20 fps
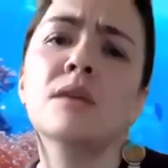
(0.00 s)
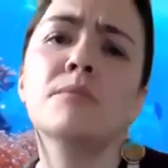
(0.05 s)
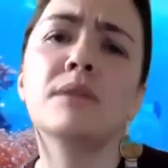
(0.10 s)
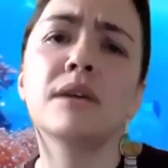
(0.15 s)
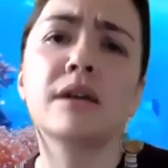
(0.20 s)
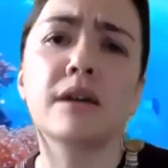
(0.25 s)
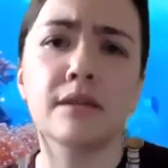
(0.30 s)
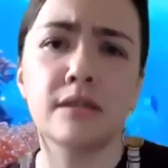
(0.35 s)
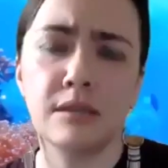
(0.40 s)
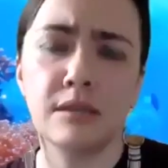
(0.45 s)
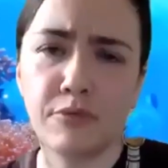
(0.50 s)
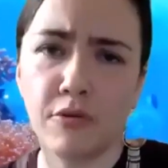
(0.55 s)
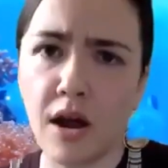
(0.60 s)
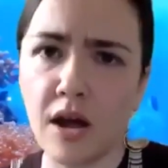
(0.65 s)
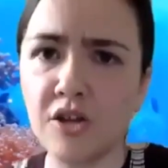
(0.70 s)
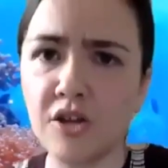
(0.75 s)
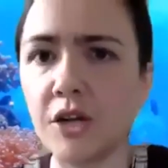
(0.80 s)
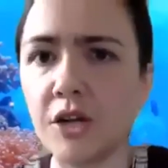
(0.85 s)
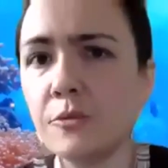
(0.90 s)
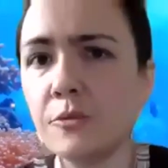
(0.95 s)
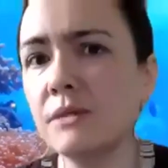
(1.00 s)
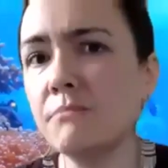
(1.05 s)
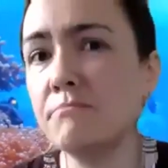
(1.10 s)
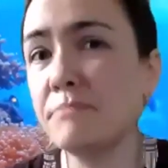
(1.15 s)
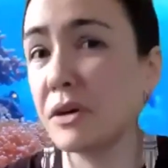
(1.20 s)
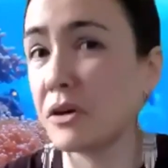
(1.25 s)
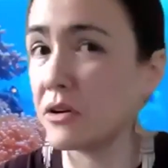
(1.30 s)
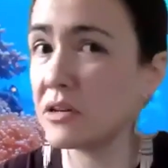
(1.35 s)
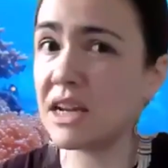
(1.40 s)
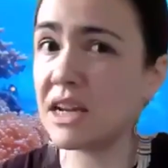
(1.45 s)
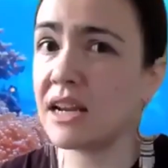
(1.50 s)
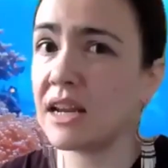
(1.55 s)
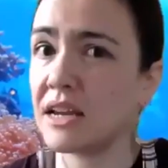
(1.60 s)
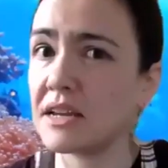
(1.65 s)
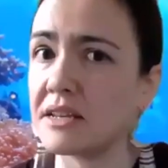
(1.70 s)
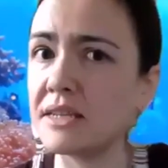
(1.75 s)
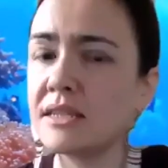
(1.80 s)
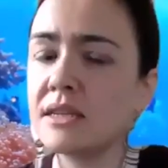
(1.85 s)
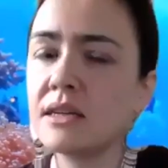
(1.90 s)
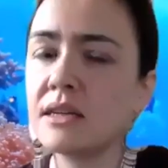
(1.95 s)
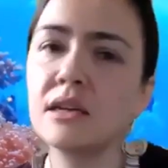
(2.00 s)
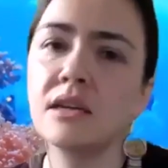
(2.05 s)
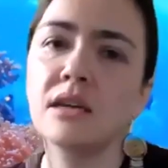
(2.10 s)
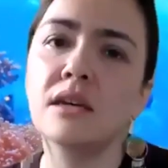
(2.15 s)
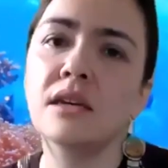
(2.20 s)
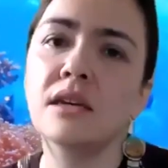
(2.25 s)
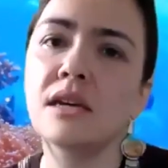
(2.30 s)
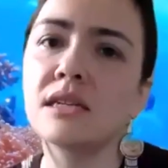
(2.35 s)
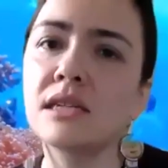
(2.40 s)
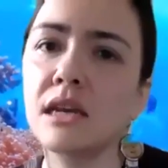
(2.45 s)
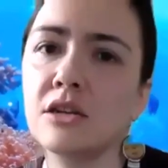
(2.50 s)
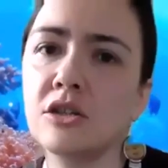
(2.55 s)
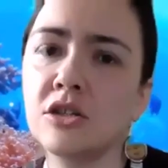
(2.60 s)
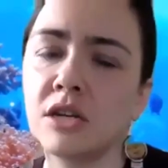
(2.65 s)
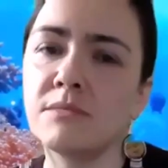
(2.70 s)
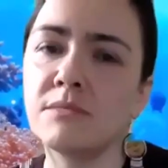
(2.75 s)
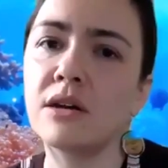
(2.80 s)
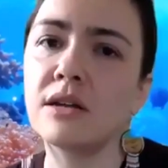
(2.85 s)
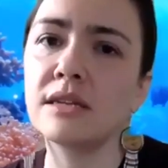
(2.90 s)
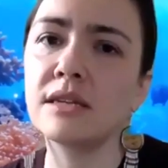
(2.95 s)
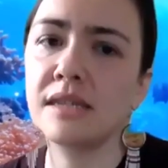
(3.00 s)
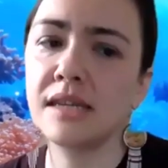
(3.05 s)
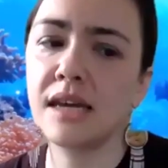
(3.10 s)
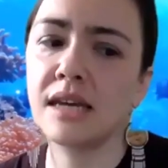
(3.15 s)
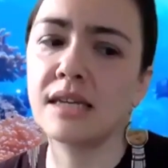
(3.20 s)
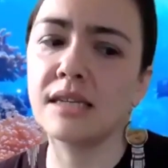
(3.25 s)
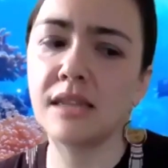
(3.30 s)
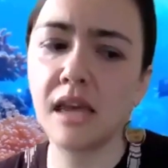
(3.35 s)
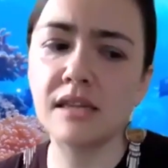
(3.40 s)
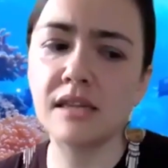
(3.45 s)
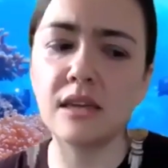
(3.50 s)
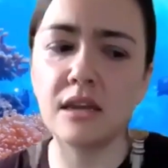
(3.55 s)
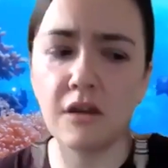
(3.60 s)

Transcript: because the project we build in it is HTML and CSS.